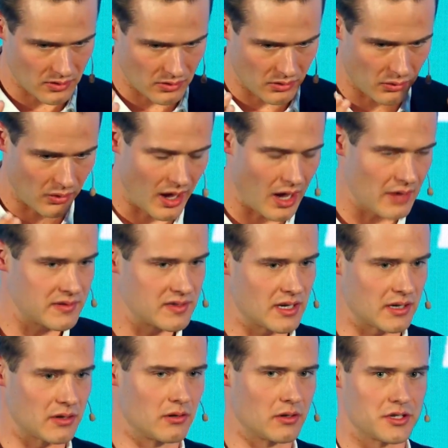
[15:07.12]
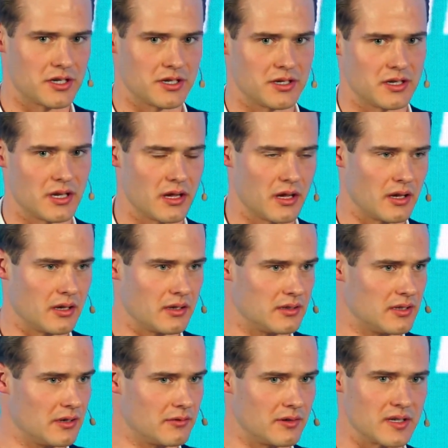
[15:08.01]
you have the technology
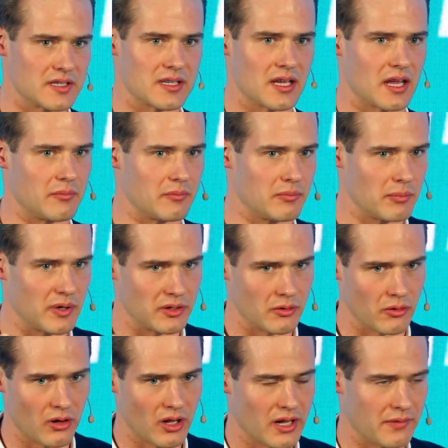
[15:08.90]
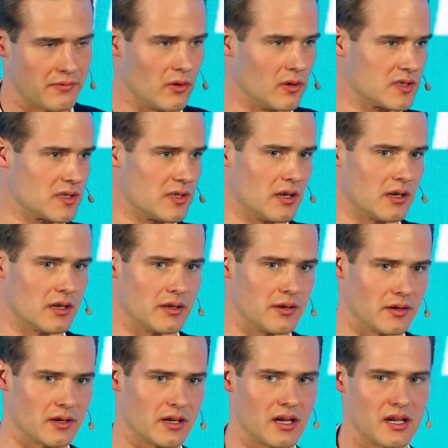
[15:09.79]
de-risk, but you have also
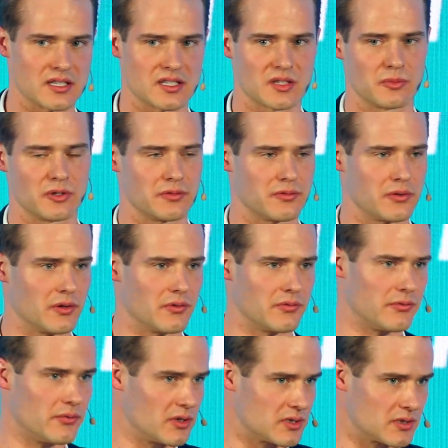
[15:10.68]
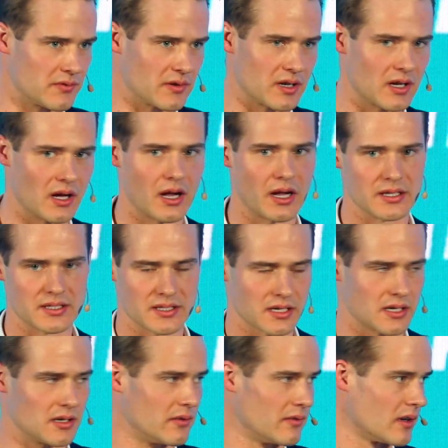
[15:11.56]
the customer for the first of a kind,
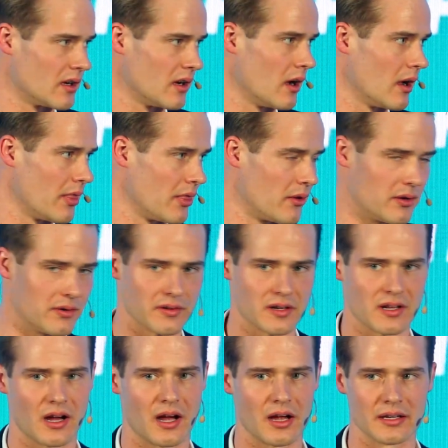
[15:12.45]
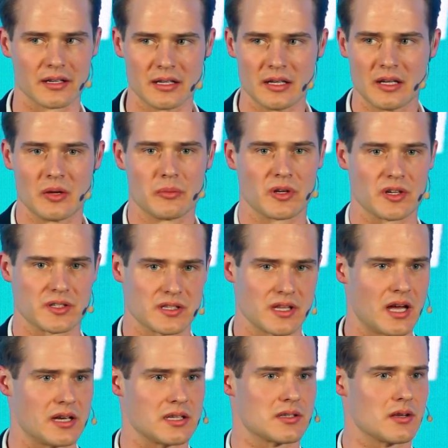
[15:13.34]
second of a kind, third of a kind, because
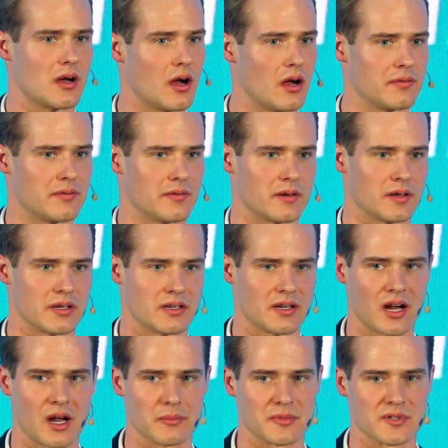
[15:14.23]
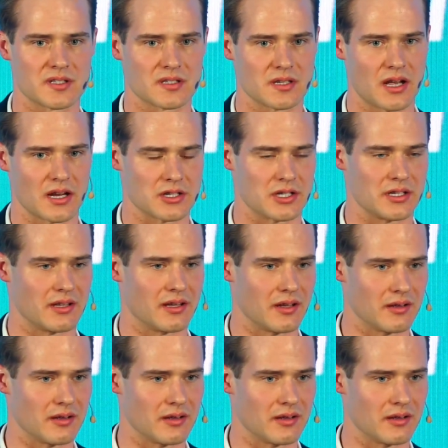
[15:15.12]
that is oftentimes actually